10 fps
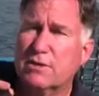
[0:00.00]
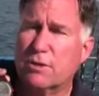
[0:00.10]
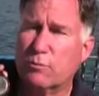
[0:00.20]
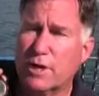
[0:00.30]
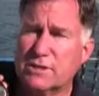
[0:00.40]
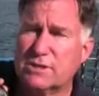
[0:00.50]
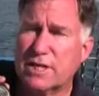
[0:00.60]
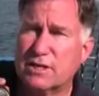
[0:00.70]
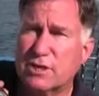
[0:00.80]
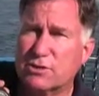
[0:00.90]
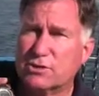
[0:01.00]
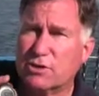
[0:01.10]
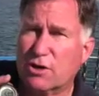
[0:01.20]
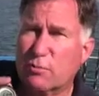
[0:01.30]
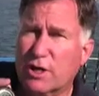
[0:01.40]
The Ronstan Clear
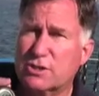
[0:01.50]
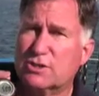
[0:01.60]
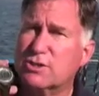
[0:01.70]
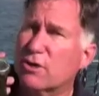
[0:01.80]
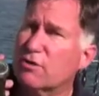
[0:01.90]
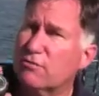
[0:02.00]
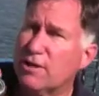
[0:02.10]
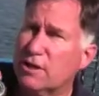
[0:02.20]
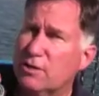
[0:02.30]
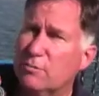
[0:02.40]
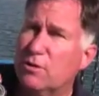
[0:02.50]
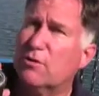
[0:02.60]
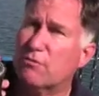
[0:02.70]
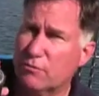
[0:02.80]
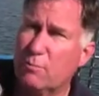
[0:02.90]
Start watches are available
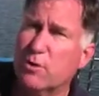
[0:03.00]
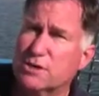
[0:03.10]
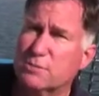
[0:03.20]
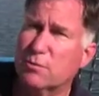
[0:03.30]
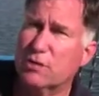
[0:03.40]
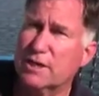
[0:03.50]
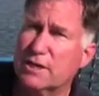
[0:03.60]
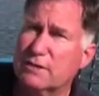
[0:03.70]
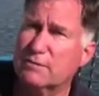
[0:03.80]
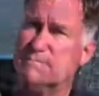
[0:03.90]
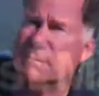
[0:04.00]
from West Marine.